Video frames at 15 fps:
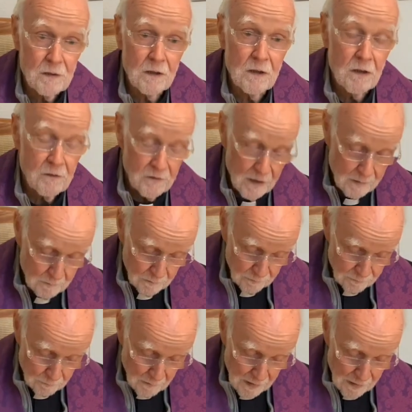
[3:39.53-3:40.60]
the
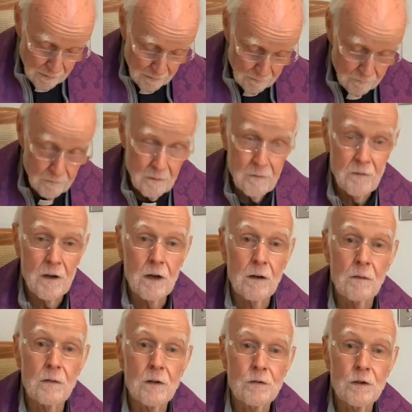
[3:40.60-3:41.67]
disciples were for fear
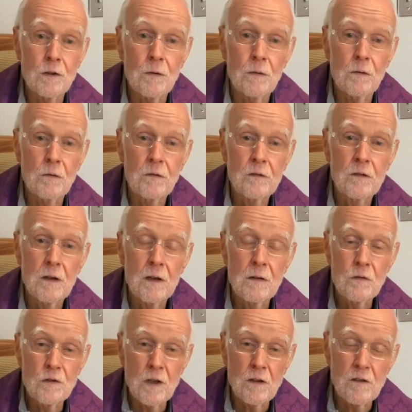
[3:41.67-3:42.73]
of the Jews.
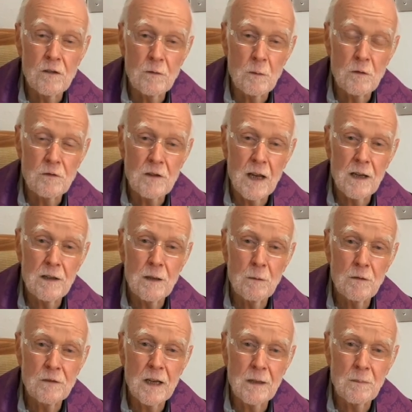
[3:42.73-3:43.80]
Jesus was dead, he
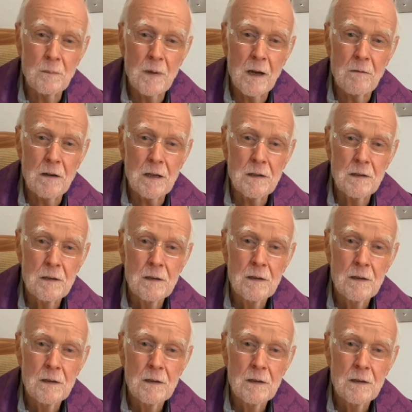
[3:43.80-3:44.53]
was dead and buried.